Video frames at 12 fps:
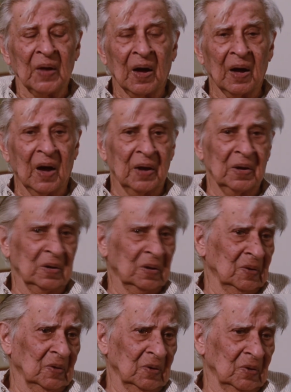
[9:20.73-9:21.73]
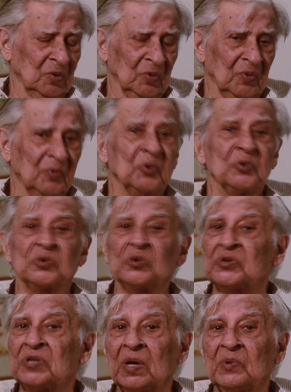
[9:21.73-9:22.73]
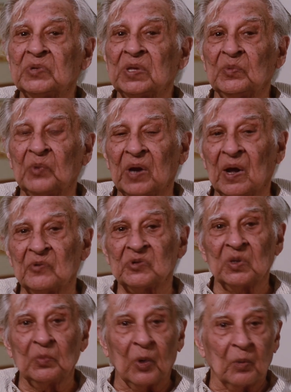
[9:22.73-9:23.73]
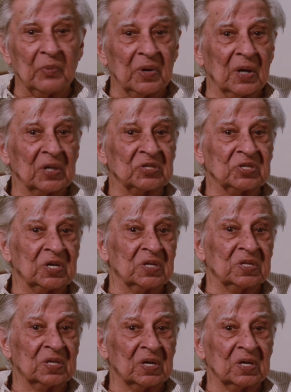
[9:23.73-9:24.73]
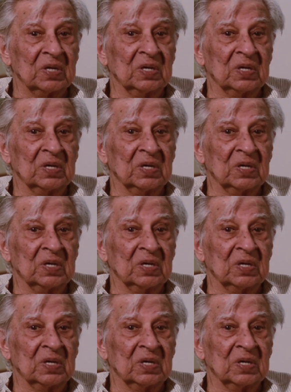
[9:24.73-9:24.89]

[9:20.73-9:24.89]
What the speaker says: I used to stay with him when I was in Bombay. I stayed there,